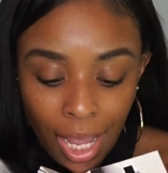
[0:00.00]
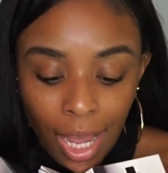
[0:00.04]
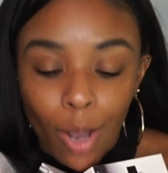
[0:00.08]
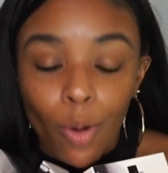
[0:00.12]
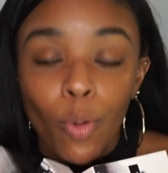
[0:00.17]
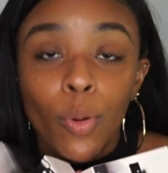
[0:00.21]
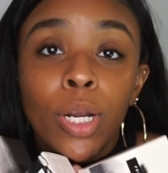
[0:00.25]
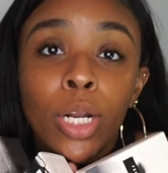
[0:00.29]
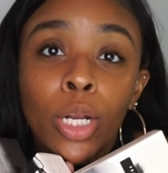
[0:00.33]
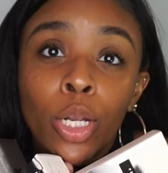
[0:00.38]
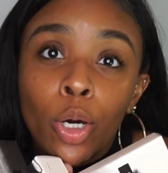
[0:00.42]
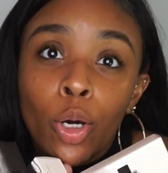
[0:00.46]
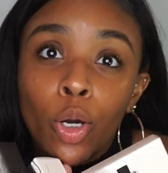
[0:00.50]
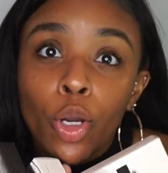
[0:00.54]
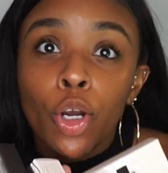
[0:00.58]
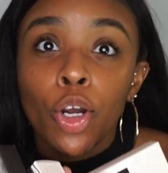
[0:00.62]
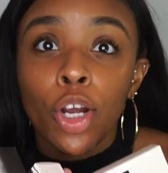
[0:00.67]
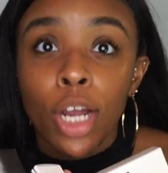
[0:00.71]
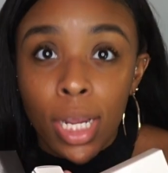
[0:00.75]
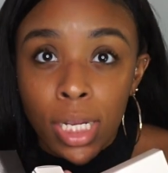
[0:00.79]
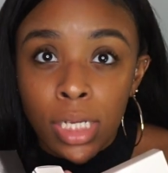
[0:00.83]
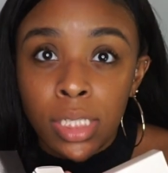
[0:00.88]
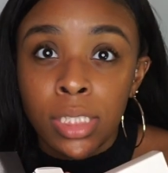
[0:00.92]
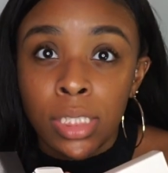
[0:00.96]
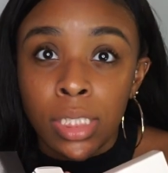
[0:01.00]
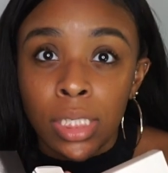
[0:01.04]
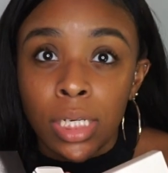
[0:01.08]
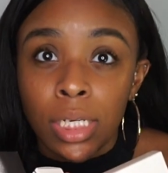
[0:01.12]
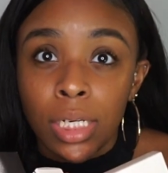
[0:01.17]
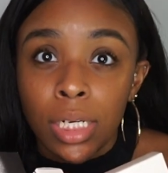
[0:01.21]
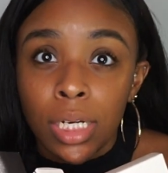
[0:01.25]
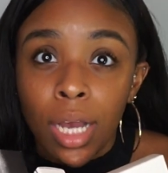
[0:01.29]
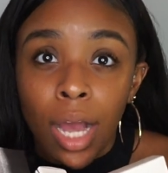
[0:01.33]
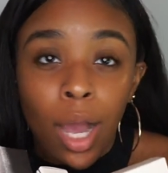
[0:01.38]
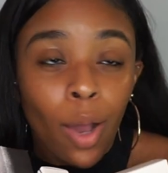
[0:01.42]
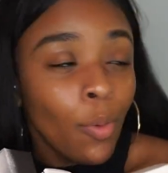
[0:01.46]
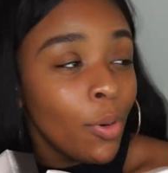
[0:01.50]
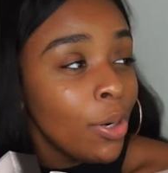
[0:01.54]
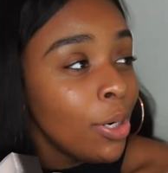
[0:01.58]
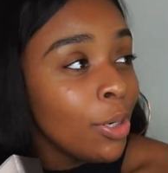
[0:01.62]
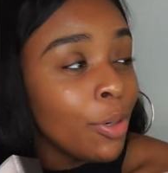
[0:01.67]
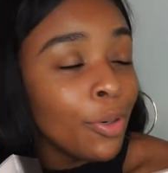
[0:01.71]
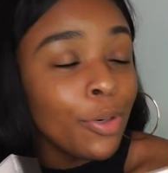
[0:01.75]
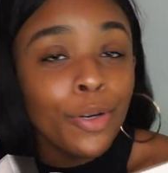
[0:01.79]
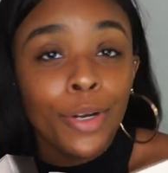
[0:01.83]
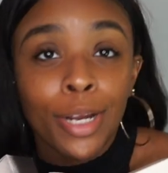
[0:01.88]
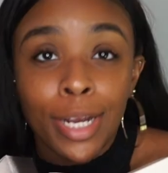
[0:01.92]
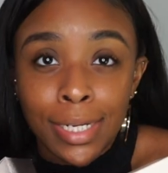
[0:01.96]
I went a little crazy. I went a
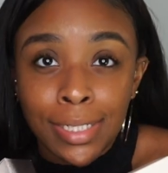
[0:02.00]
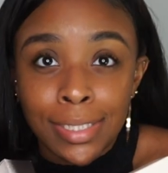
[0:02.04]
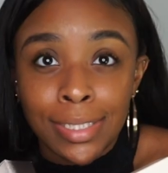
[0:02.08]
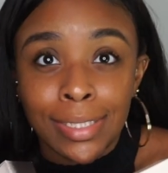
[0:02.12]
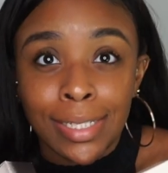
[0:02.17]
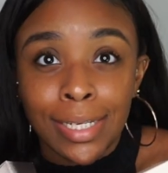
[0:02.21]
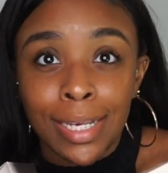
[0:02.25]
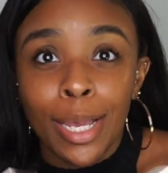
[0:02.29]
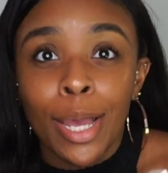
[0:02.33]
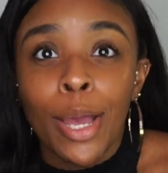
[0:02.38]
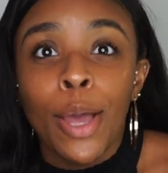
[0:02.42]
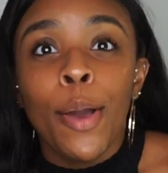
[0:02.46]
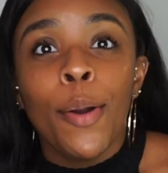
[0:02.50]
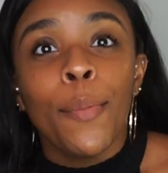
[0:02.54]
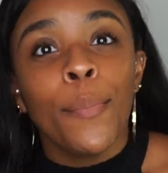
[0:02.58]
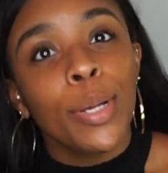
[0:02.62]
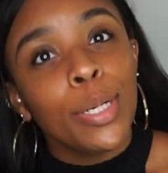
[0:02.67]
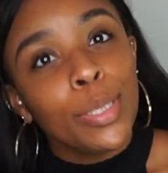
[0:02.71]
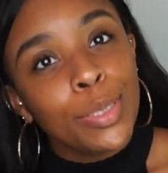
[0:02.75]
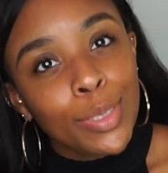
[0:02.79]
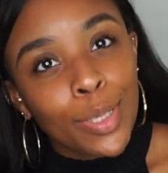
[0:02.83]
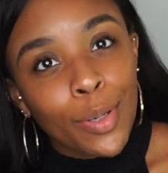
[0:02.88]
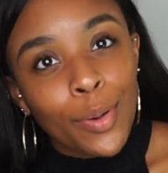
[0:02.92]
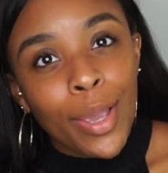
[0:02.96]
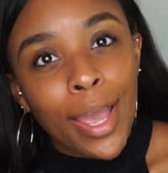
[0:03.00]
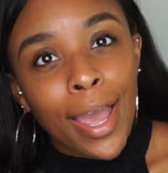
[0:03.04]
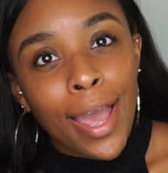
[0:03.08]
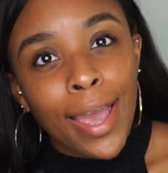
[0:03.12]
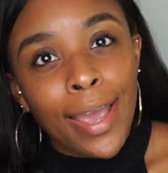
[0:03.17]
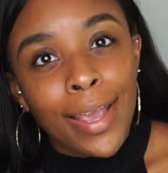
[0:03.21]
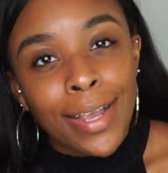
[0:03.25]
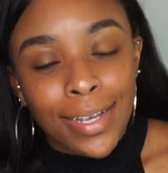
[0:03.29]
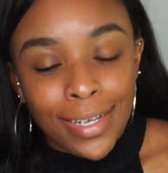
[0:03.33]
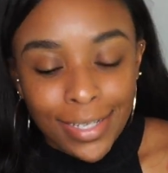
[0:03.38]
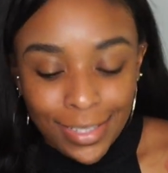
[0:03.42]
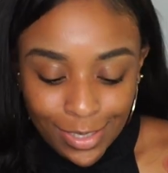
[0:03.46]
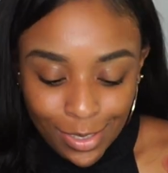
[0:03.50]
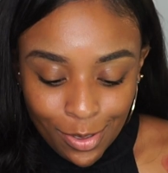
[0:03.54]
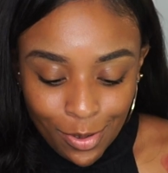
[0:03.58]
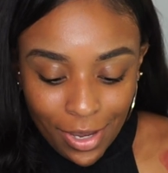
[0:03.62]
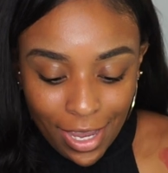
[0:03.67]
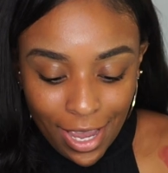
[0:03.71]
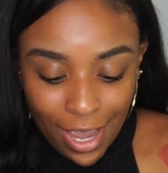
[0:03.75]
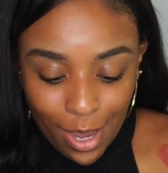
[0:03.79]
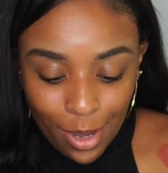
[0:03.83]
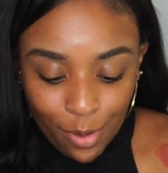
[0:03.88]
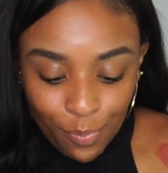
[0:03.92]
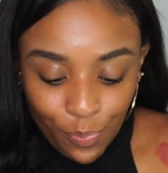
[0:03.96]
little crazy. But it's okay. It's
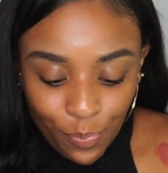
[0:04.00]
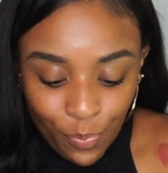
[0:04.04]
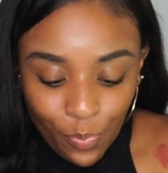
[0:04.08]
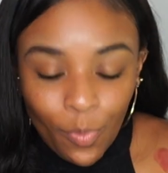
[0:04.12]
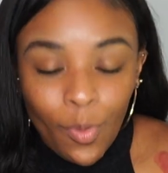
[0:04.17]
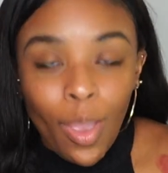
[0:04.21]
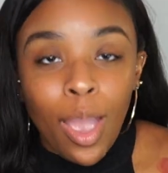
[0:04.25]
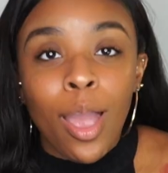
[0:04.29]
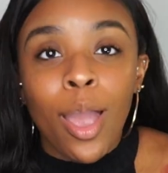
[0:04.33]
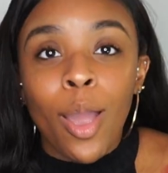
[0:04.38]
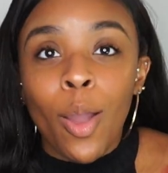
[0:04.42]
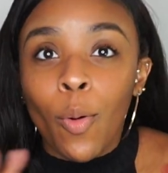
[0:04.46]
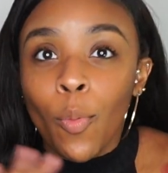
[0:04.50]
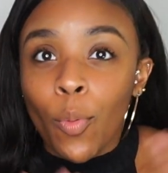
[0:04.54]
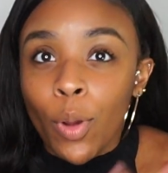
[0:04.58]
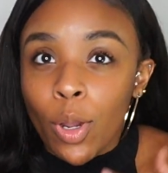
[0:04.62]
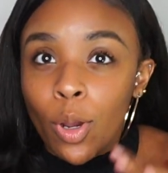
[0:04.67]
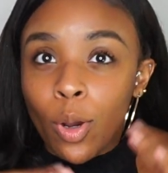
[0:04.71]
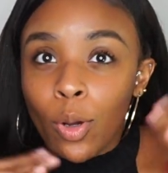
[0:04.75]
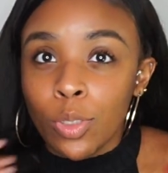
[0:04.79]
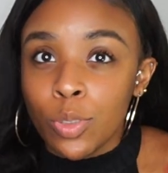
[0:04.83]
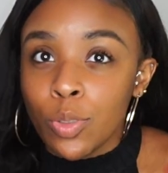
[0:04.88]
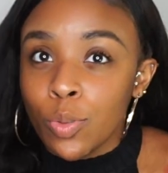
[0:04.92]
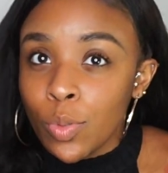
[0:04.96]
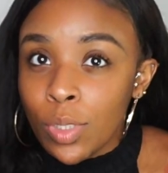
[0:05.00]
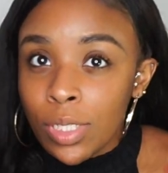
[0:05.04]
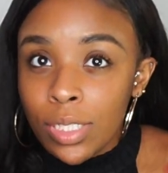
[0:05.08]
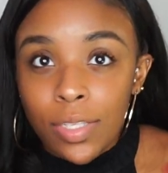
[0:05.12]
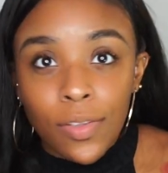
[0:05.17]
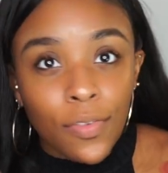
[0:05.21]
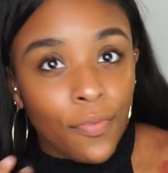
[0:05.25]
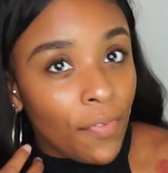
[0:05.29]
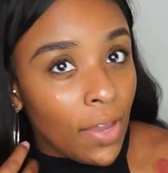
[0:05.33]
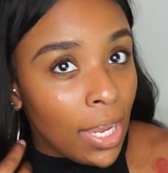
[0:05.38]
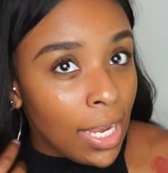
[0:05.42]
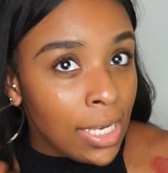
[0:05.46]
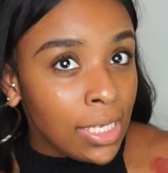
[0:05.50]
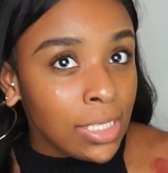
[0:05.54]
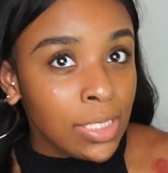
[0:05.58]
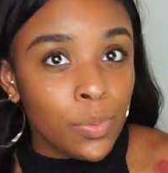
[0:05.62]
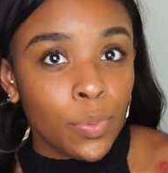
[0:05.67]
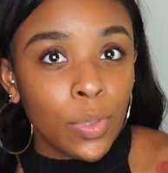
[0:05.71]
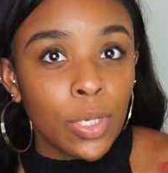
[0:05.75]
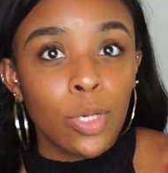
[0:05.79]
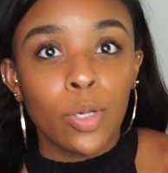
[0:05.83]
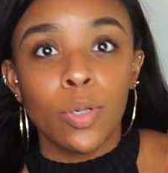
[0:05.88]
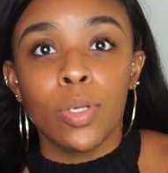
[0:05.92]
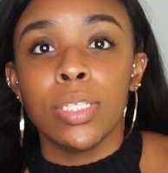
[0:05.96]
okay. We're going through this face.
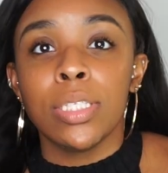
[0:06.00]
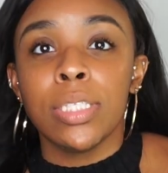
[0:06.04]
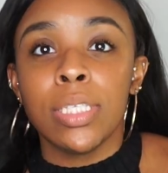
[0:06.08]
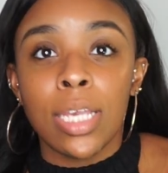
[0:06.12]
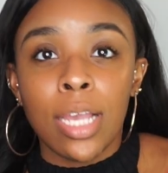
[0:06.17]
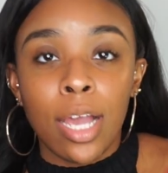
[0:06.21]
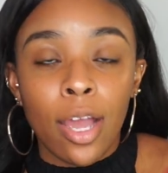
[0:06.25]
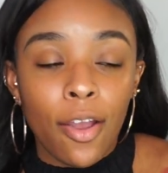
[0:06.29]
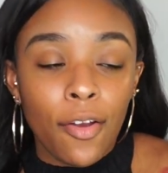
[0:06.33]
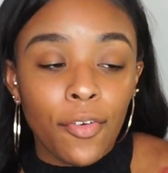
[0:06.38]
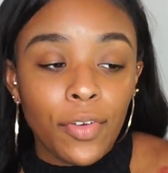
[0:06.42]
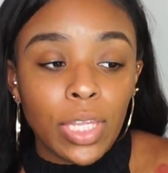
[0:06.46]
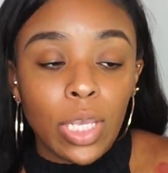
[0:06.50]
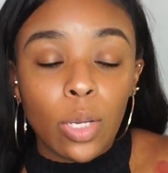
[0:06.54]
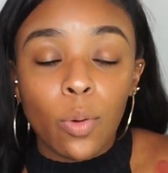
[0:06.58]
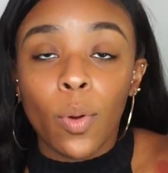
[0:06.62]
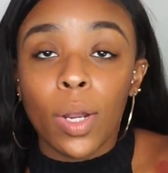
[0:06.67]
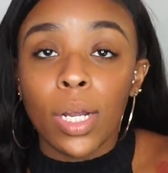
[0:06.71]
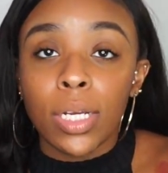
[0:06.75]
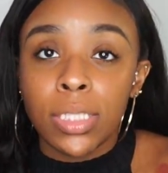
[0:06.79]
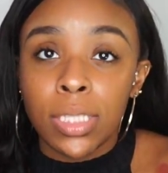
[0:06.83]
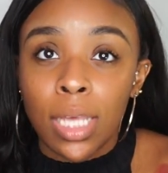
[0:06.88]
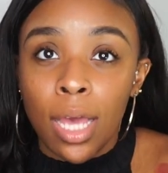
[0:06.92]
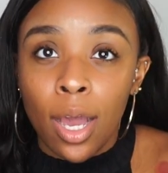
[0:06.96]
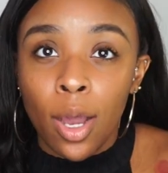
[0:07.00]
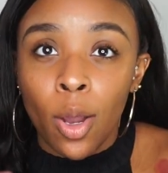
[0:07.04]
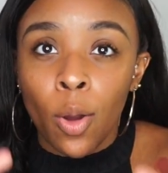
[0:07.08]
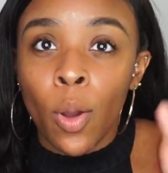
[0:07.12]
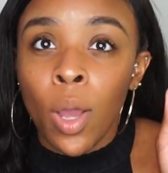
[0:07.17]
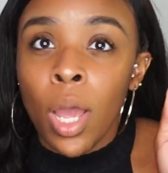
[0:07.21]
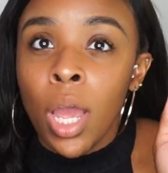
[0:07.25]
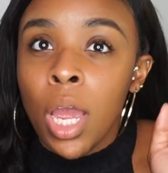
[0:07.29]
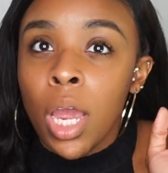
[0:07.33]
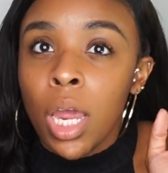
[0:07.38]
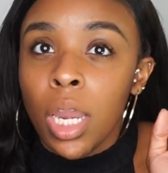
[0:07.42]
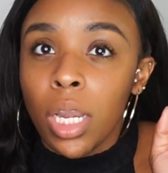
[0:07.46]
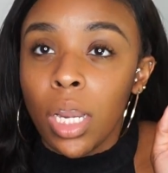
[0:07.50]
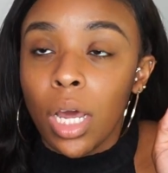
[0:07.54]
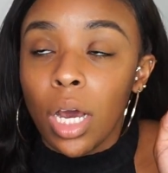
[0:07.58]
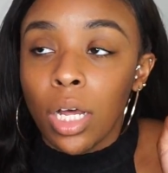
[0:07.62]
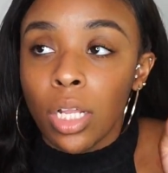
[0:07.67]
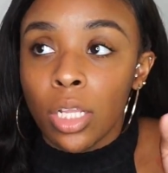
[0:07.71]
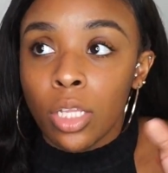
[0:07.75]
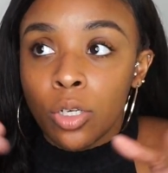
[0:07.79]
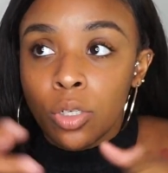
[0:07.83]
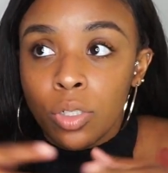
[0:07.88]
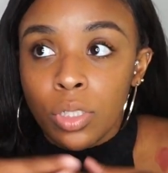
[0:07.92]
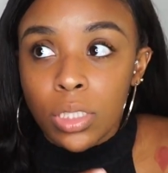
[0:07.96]
We're going to see how everything works out. Now,
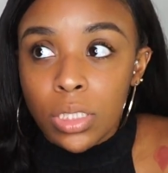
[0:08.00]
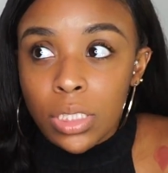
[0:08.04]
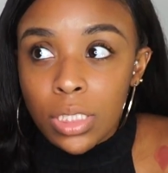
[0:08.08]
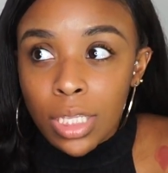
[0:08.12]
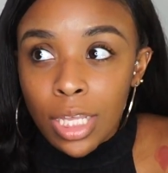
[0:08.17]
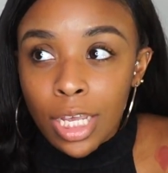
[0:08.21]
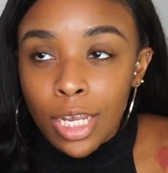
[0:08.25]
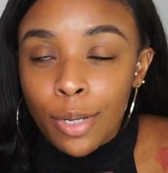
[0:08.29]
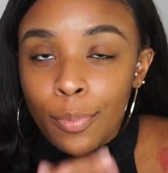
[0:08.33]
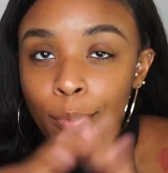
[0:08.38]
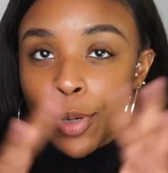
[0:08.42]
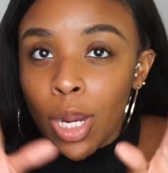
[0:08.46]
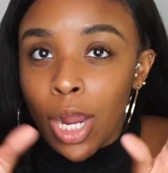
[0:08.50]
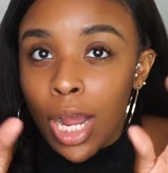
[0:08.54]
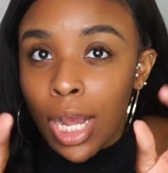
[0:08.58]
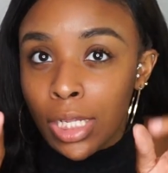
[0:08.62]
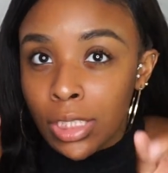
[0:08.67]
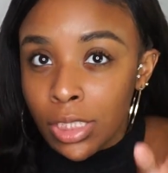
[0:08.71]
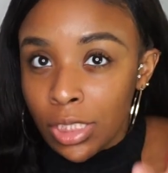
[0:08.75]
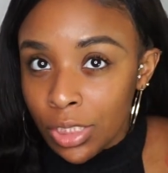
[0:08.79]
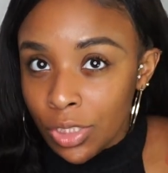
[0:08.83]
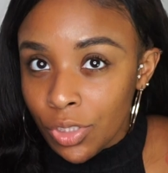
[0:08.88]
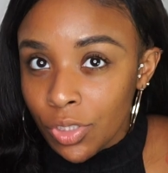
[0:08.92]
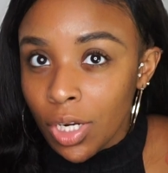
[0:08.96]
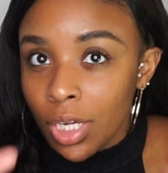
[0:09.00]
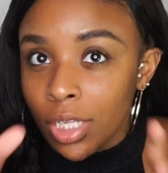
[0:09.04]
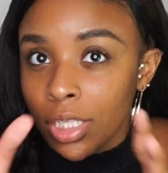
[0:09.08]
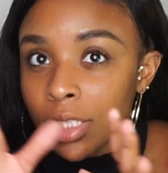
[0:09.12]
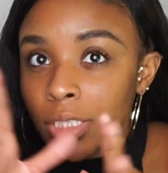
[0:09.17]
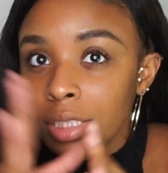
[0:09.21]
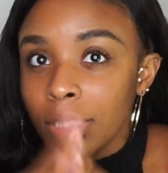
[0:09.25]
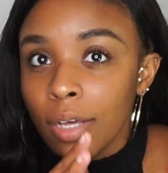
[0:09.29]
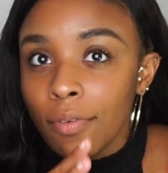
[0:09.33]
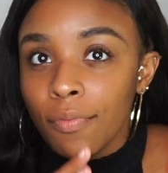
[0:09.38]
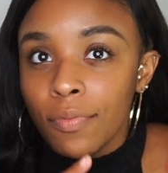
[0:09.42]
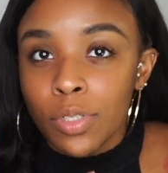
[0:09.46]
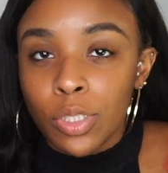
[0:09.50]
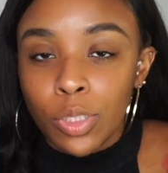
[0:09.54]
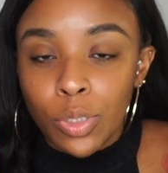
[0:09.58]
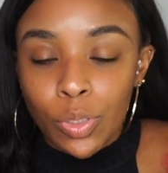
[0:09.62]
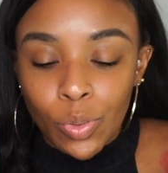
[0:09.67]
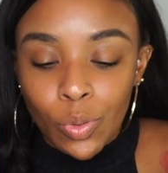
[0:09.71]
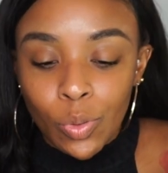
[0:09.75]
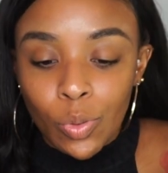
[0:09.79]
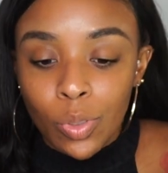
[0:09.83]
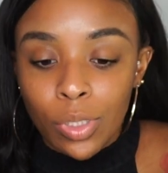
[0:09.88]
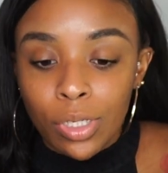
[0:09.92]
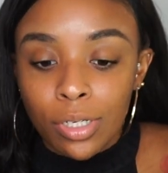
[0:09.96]
a little disclaimer. I did try this stuff in the
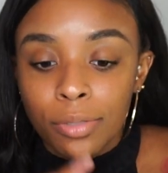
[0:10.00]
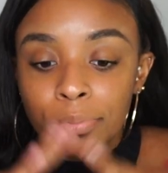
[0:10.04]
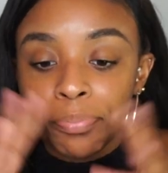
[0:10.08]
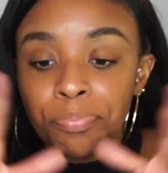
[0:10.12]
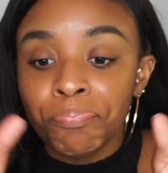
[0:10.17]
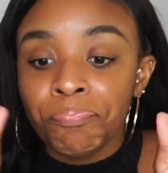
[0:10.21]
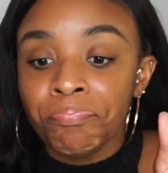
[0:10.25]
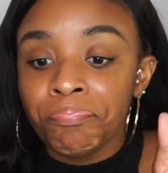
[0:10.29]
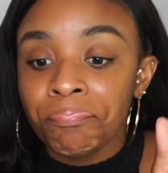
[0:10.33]
store.